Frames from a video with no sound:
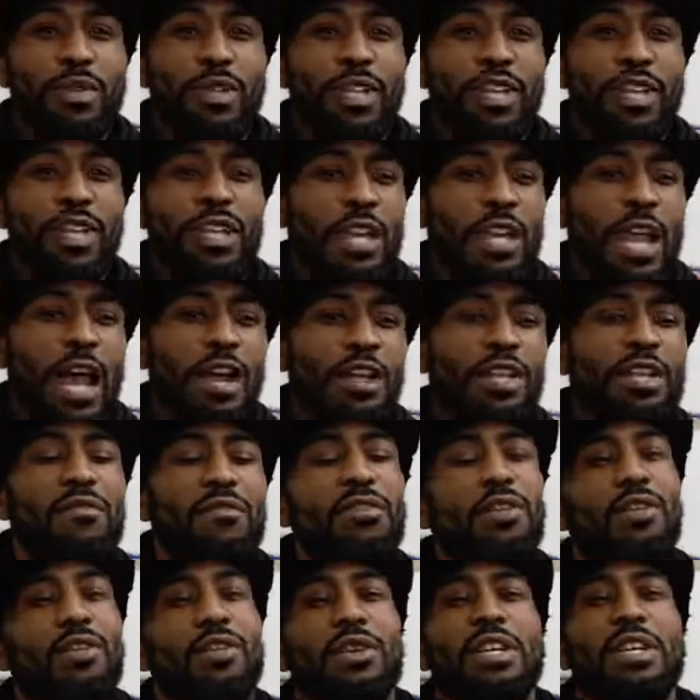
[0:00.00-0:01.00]
And I'll give a
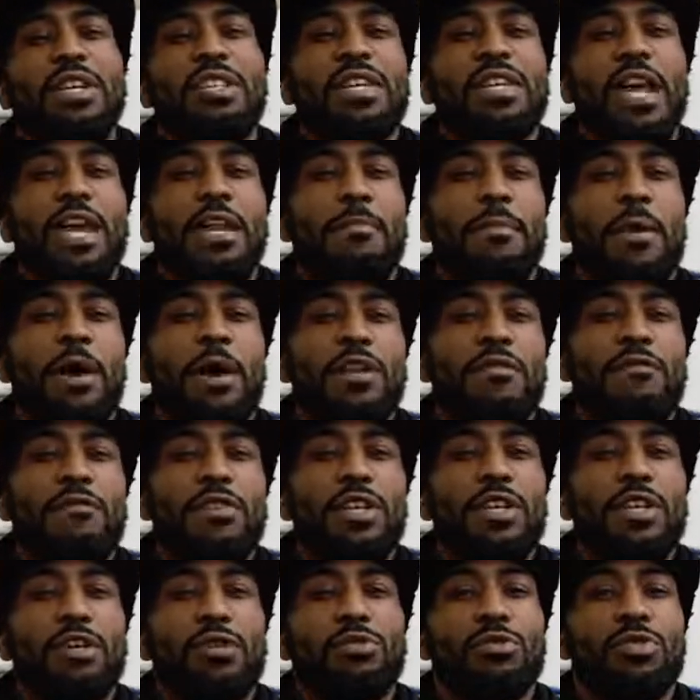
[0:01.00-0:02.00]
little insight about the
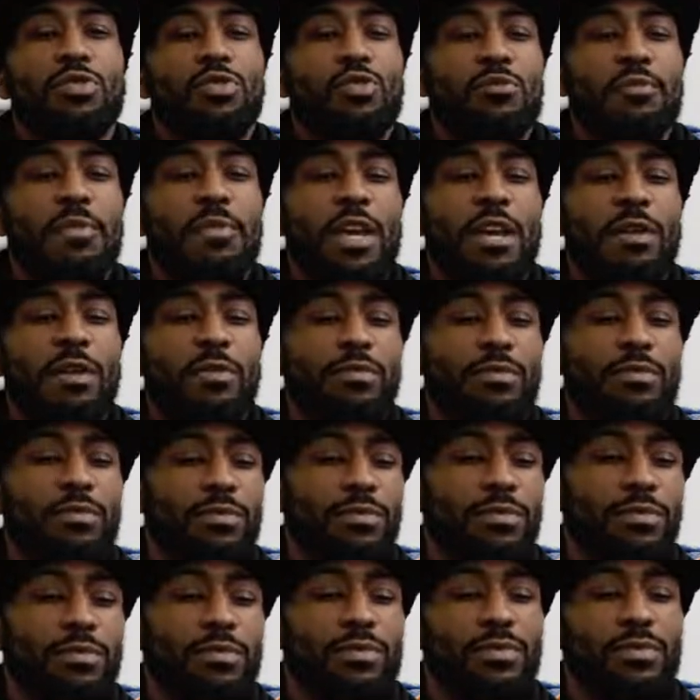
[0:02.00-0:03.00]
video too, man.
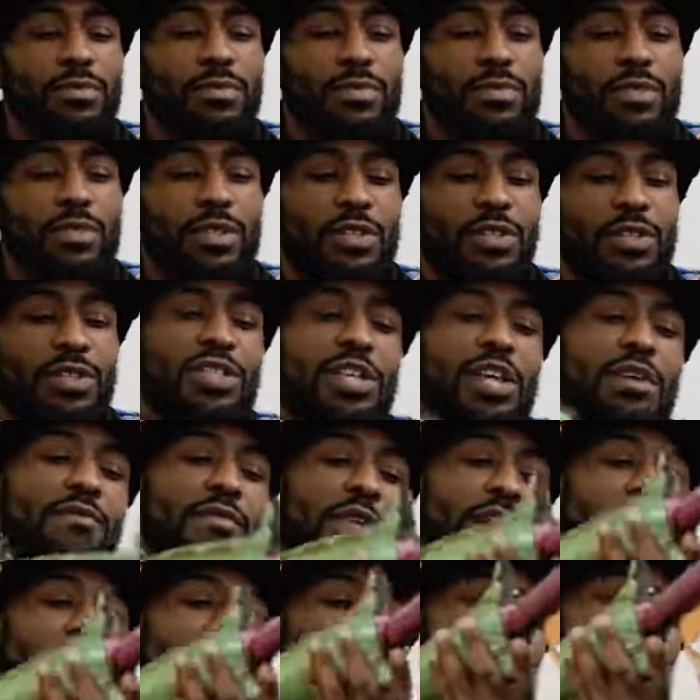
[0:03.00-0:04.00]
See if
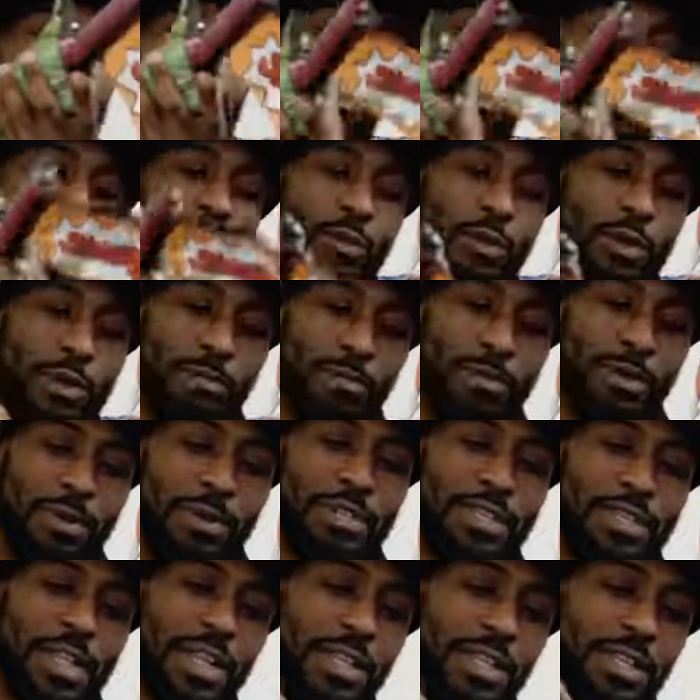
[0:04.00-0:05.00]
these are real bullets, I
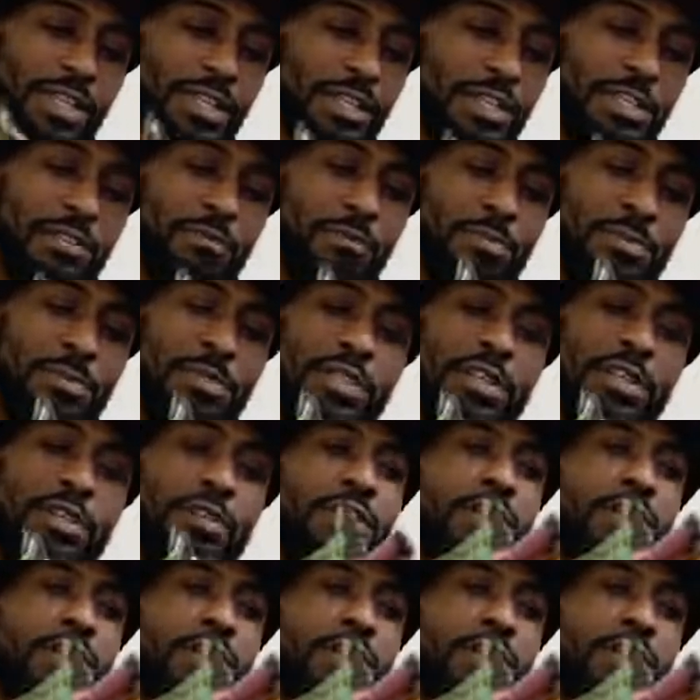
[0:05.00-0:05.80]
can get this mosquito catcher